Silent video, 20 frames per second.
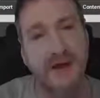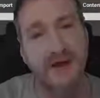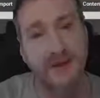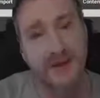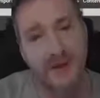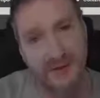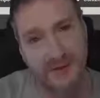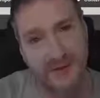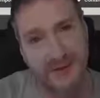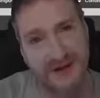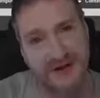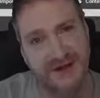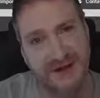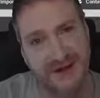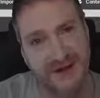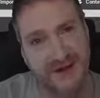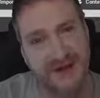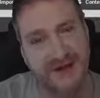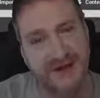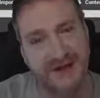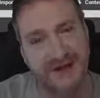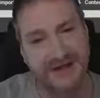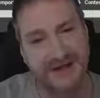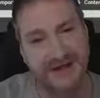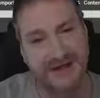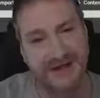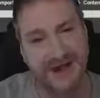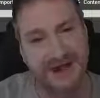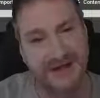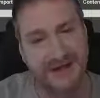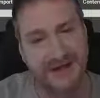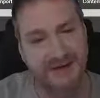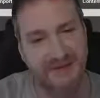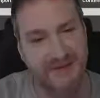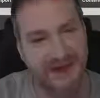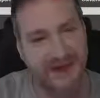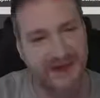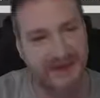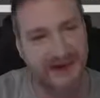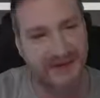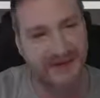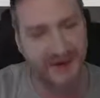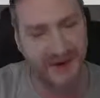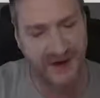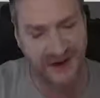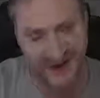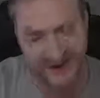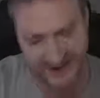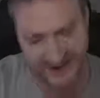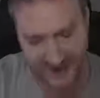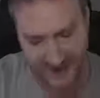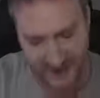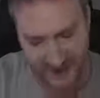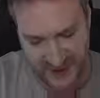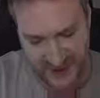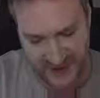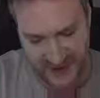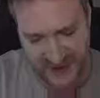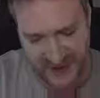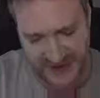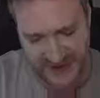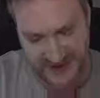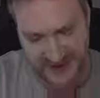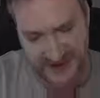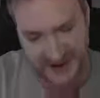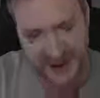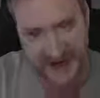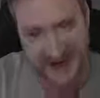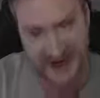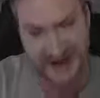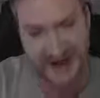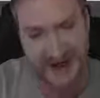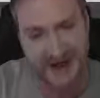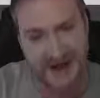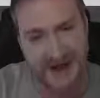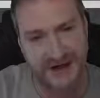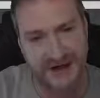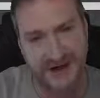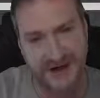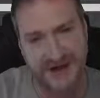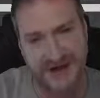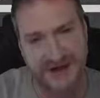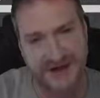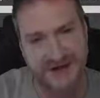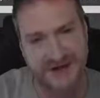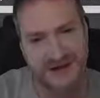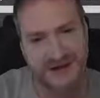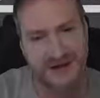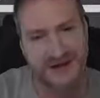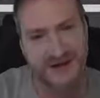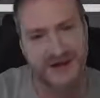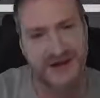We're almost there. It's been another one of those long projects, but like I say to you guys,